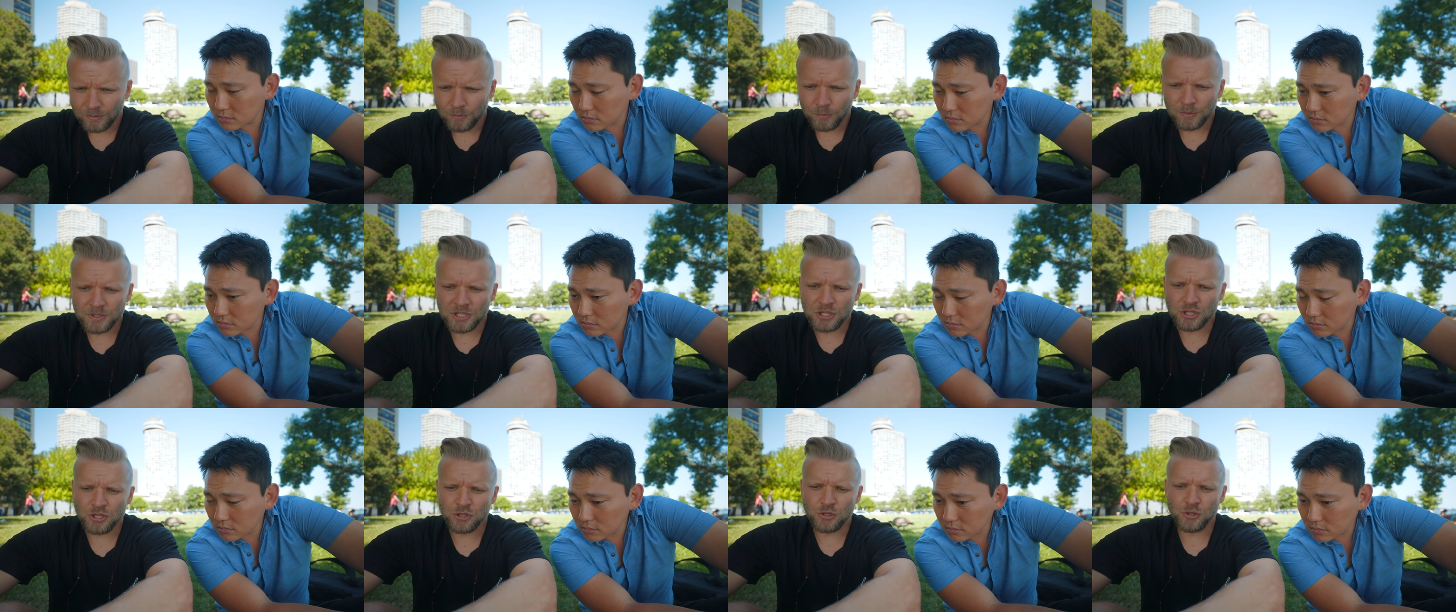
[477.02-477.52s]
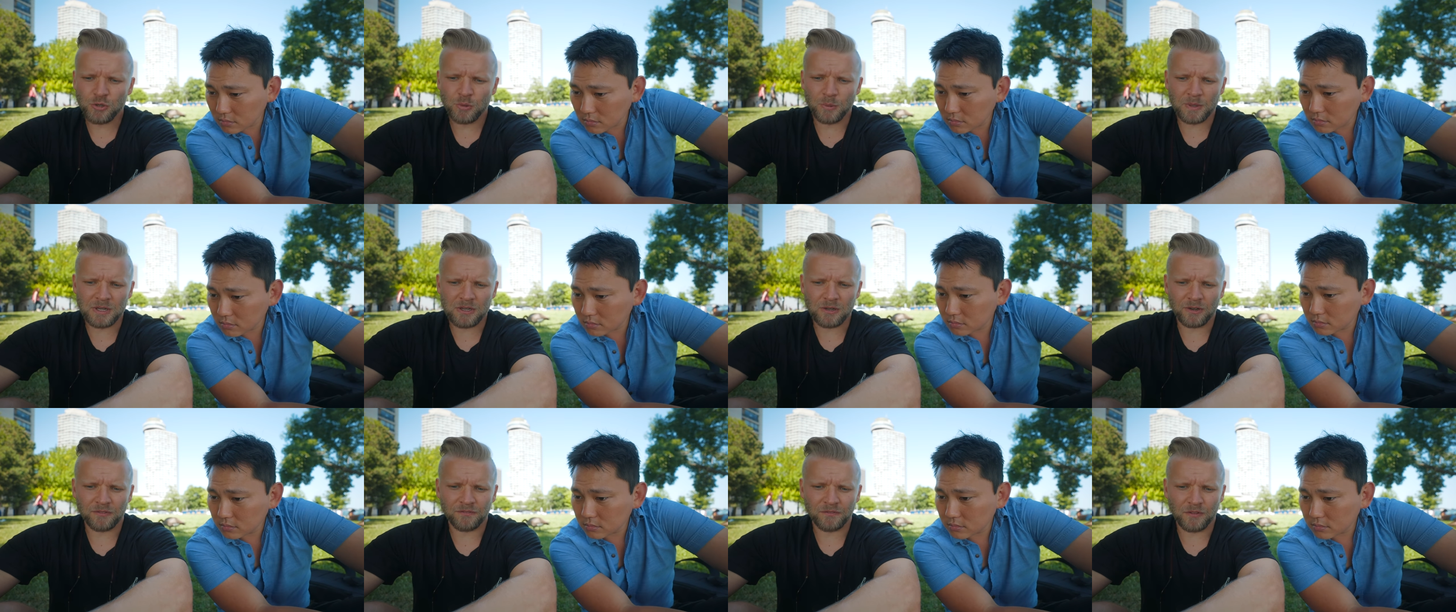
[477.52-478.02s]
Speaker 1: What did you do when
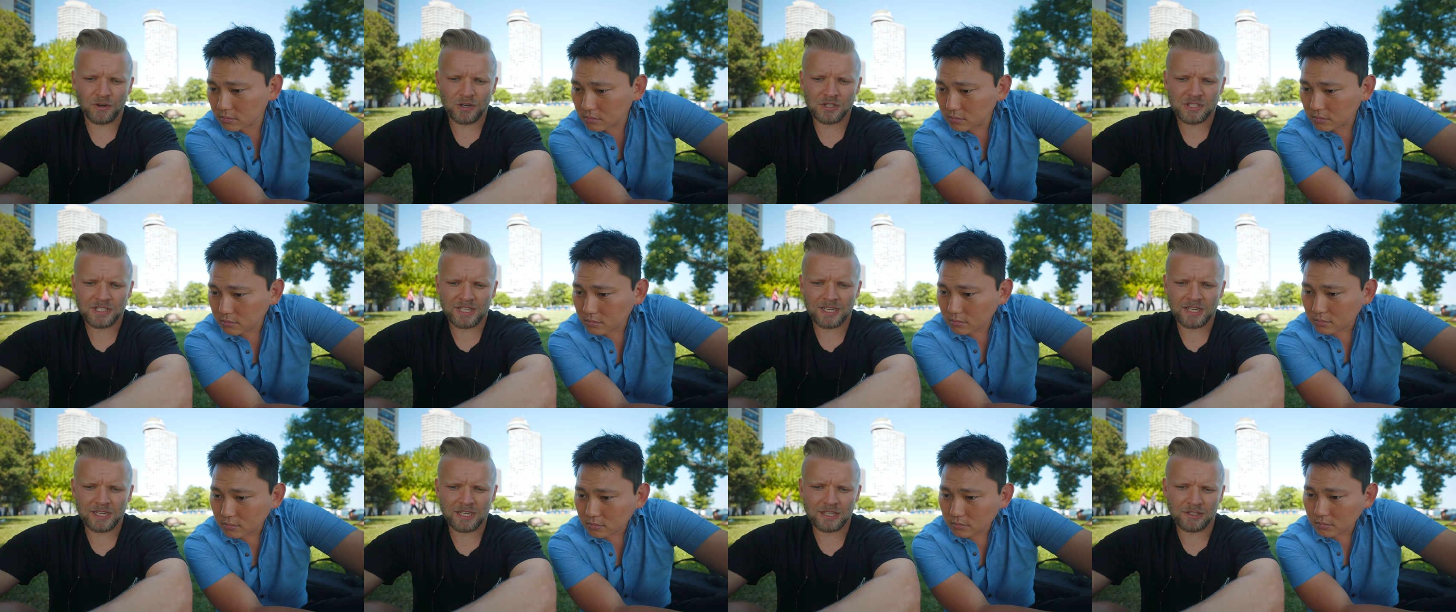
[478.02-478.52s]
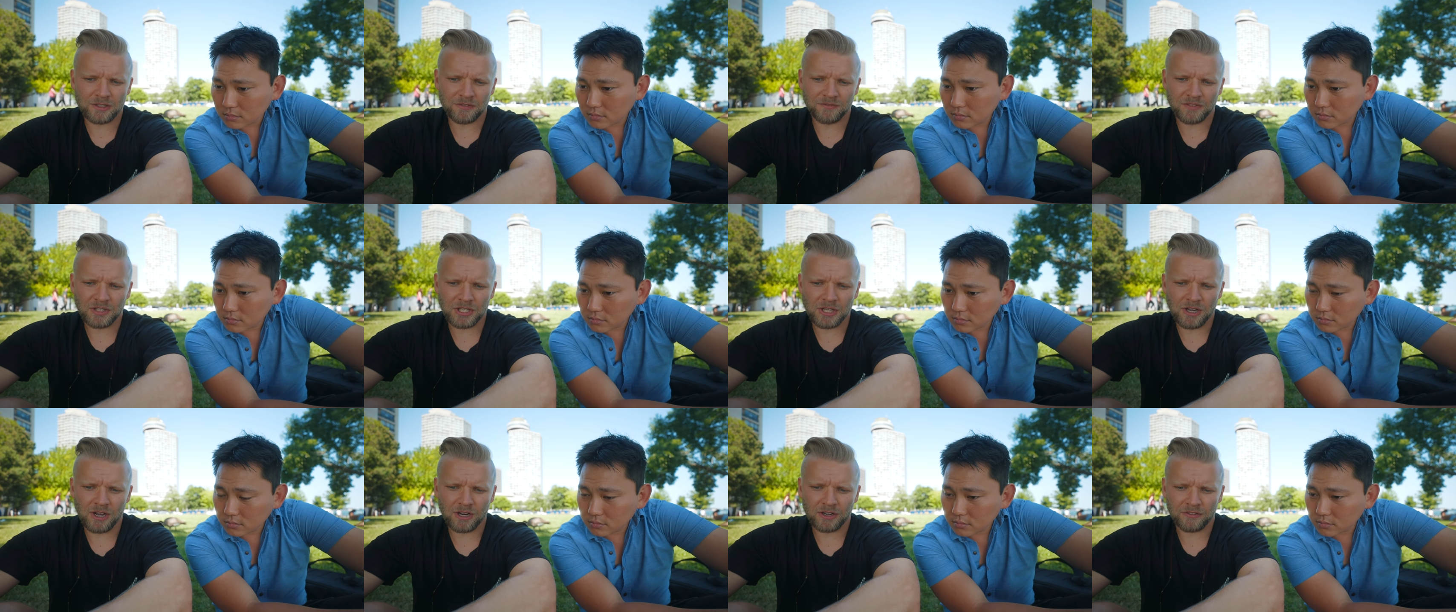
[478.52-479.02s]
you were first getting into
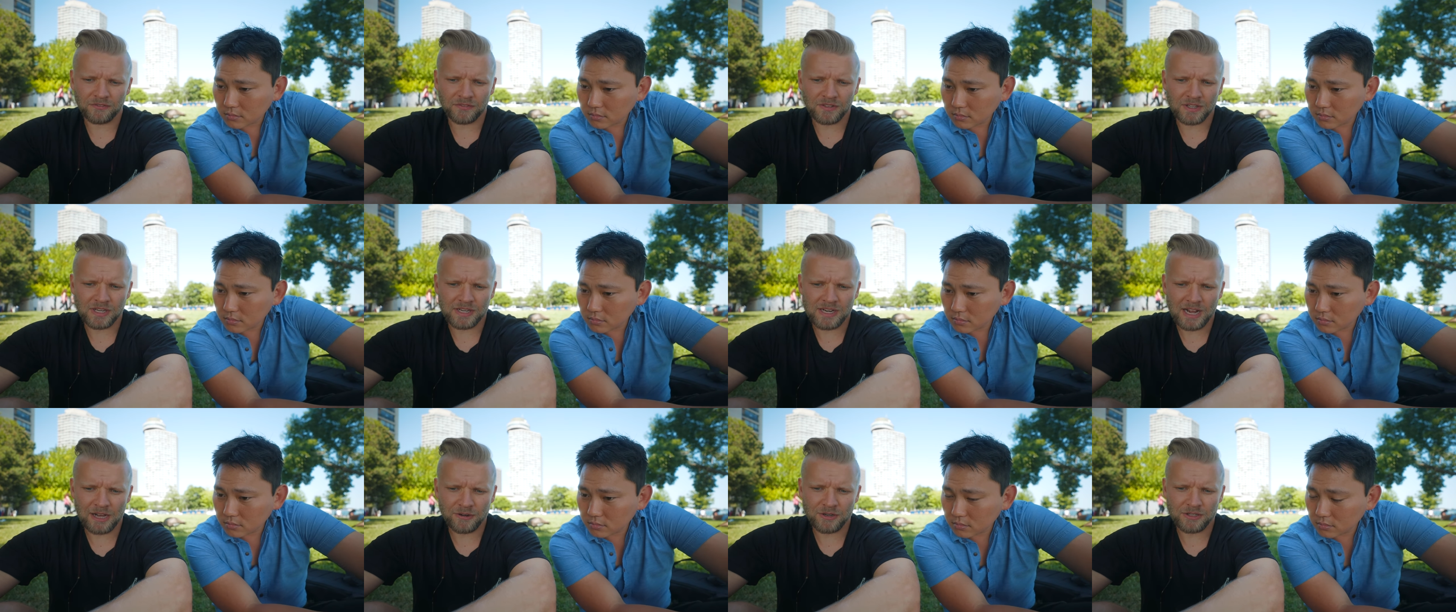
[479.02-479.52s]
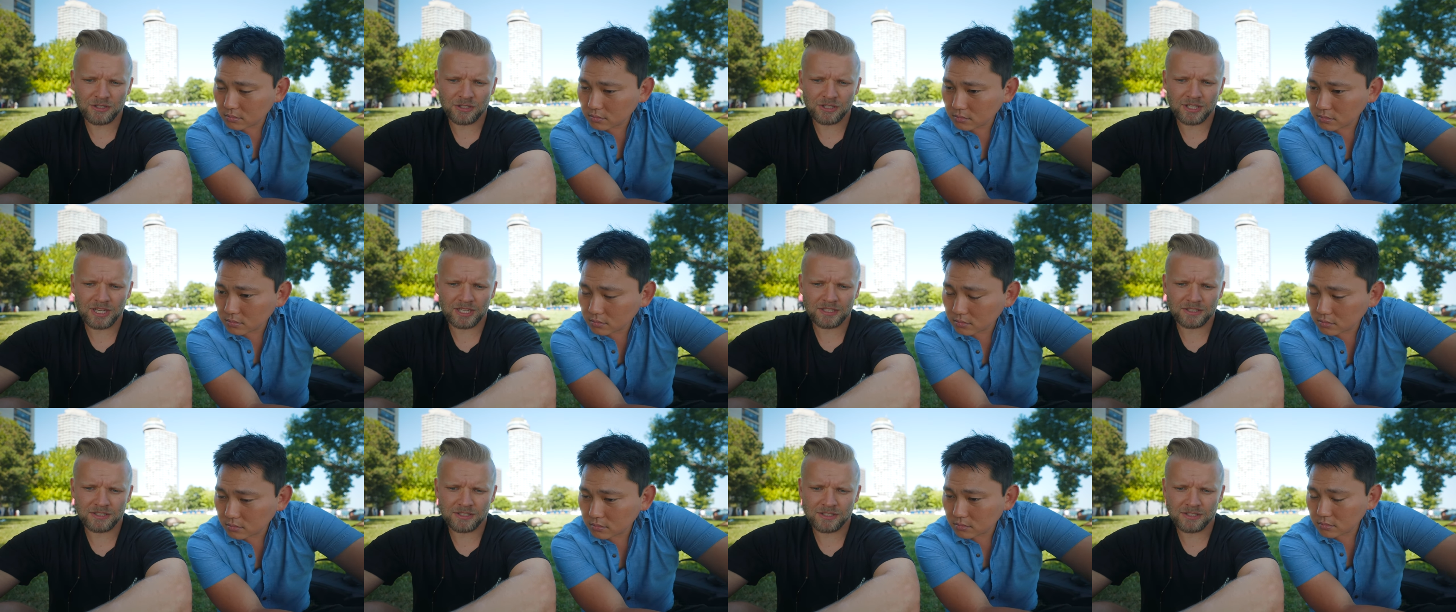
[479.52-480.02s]
videography, and how did you
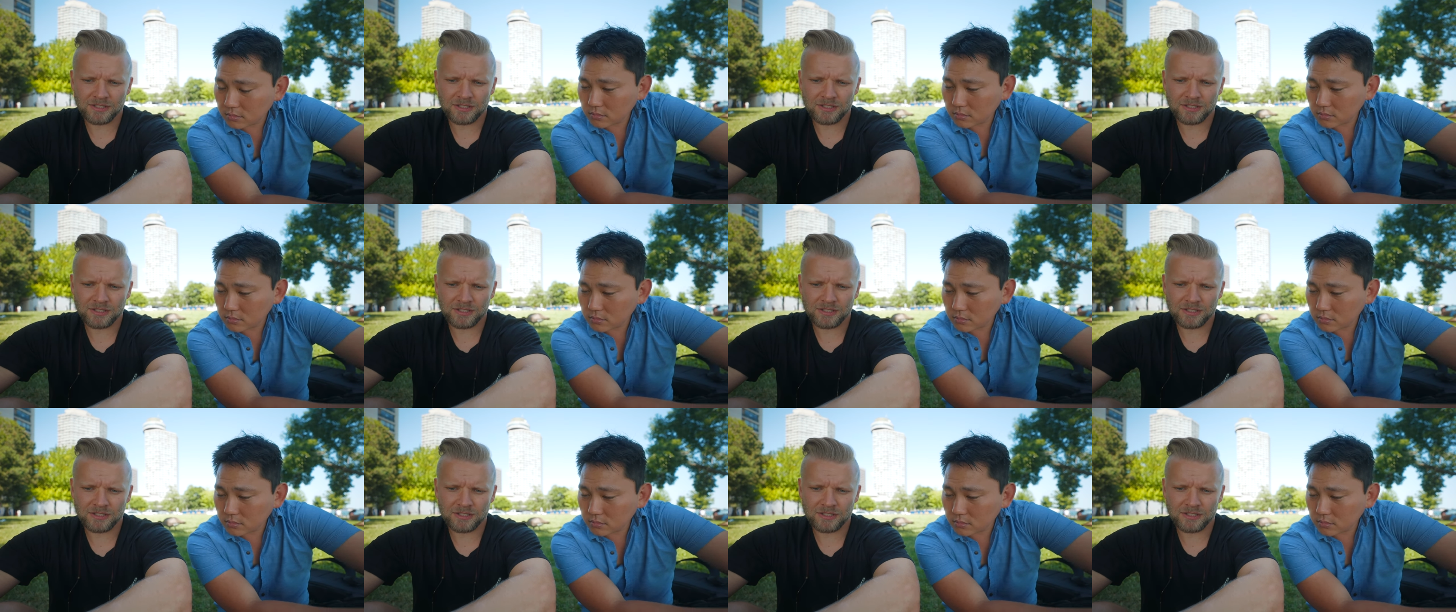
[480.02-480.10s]
get?